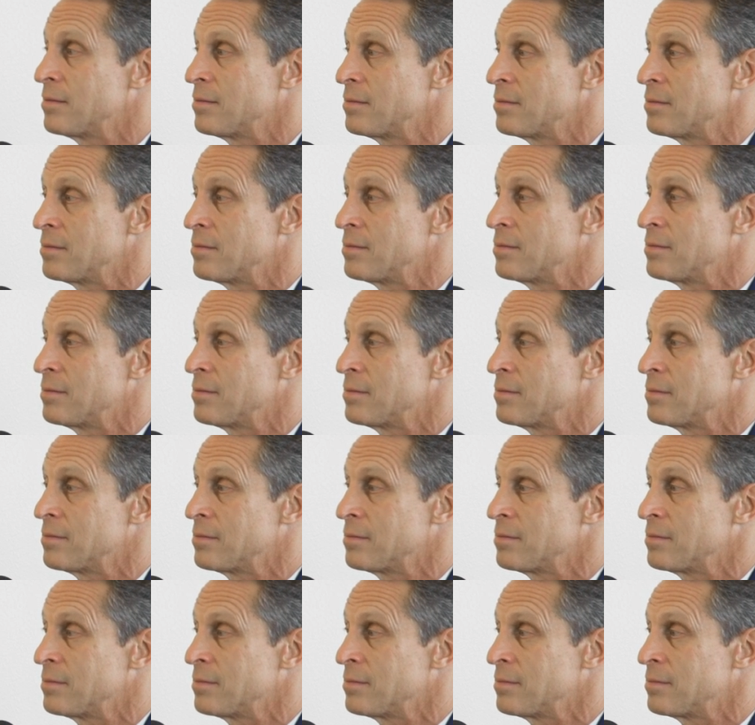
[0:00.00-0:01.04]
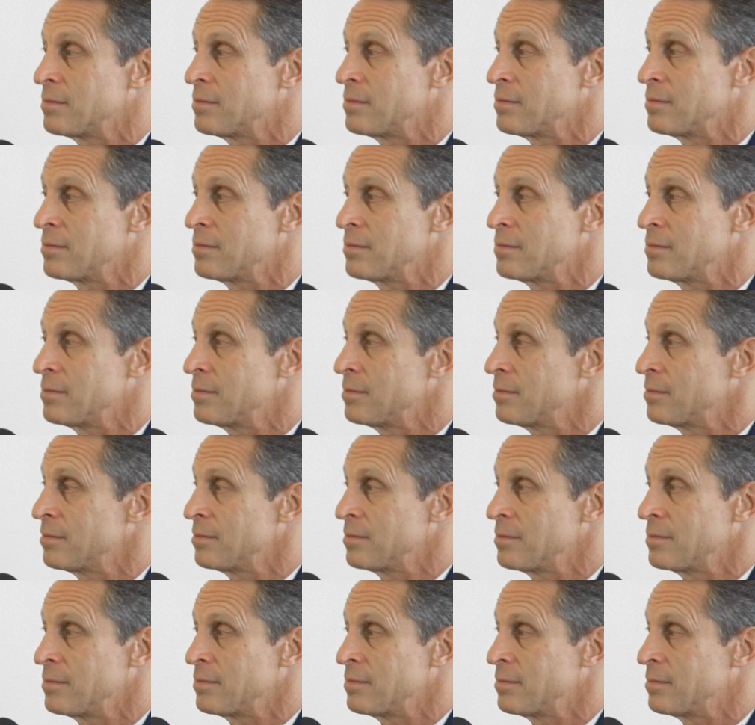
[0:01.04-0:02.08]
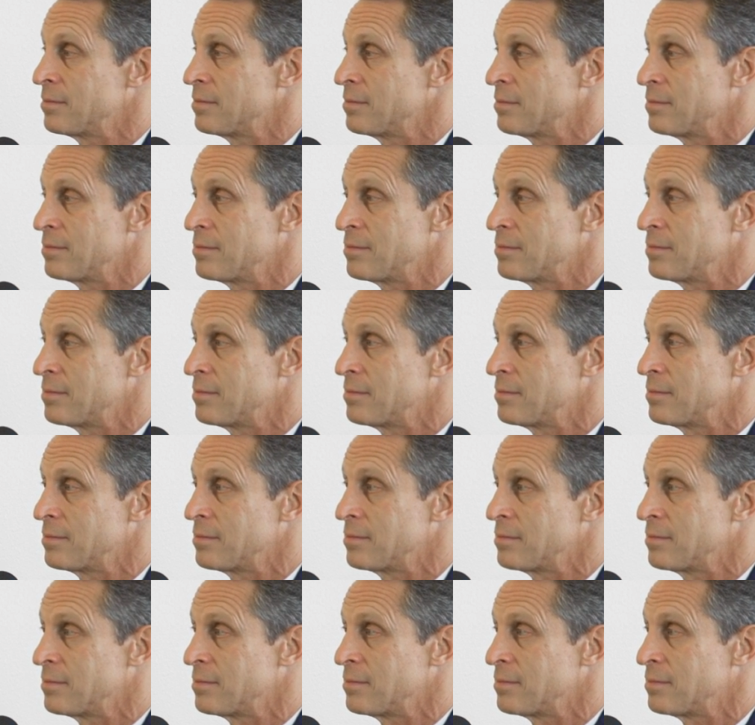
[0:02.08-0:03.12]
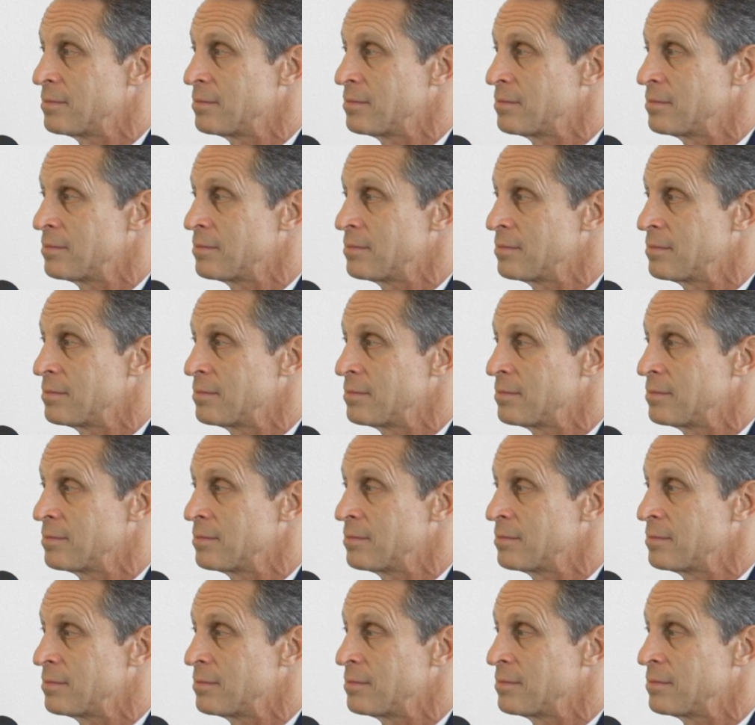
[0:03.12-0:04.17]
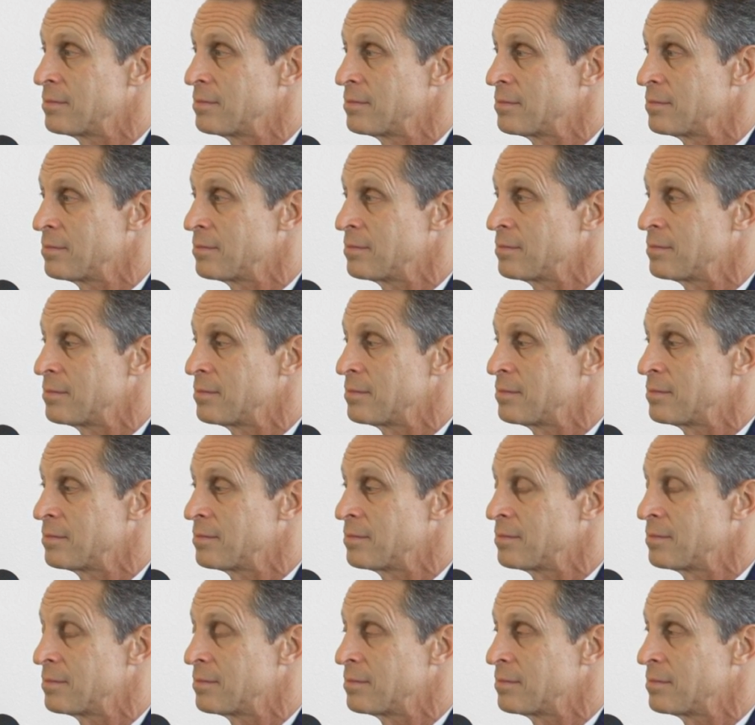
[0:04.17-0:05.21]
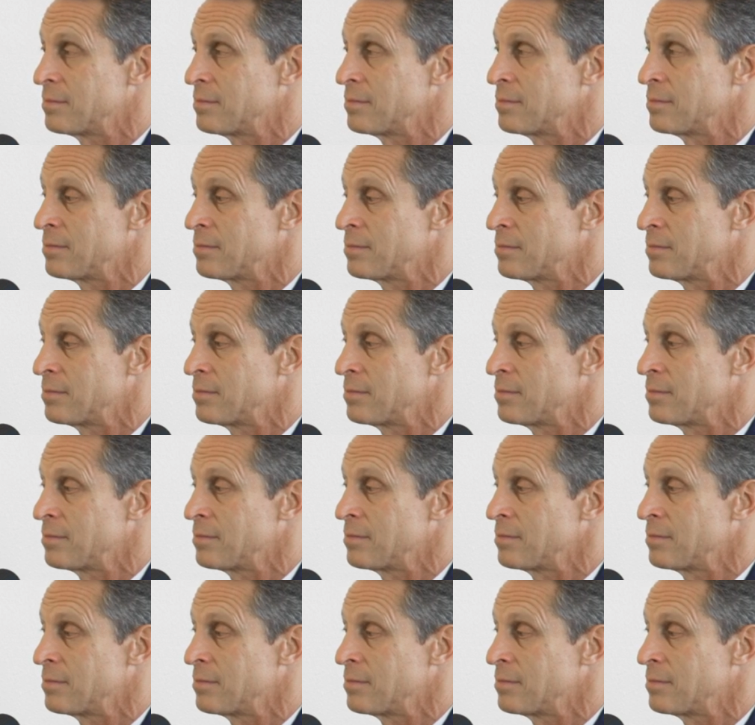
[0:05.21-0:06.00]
The person shown says nothing.